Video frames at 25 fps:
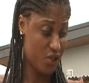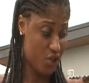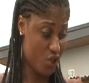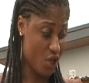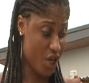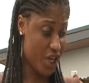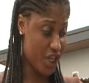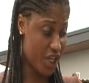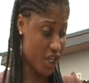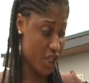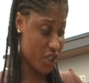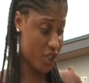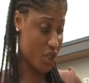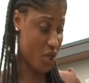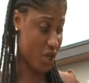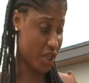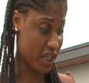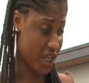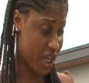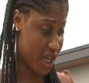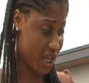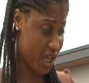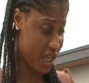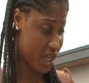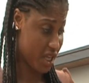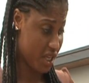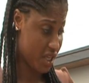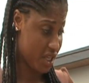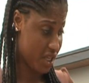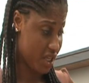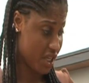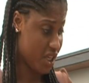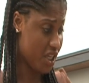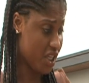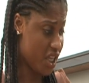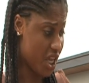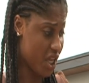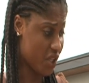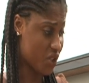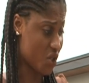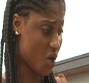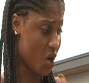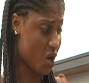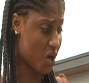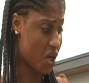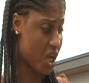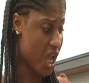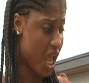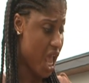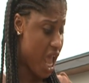dey talk, eh? You dey
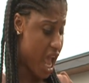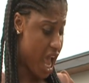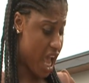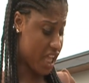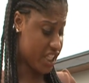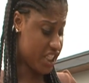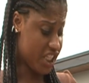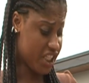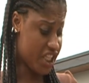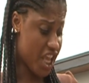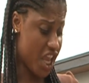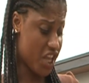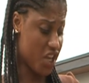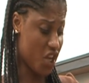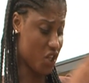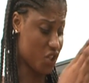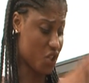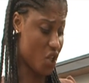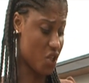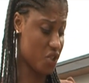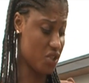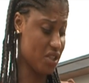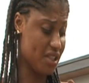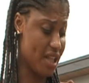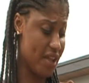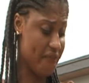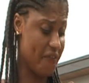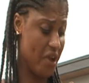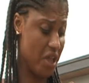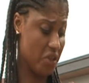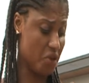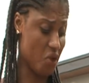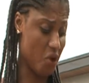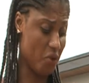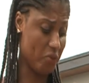talk. I think say you don't turn to deaf and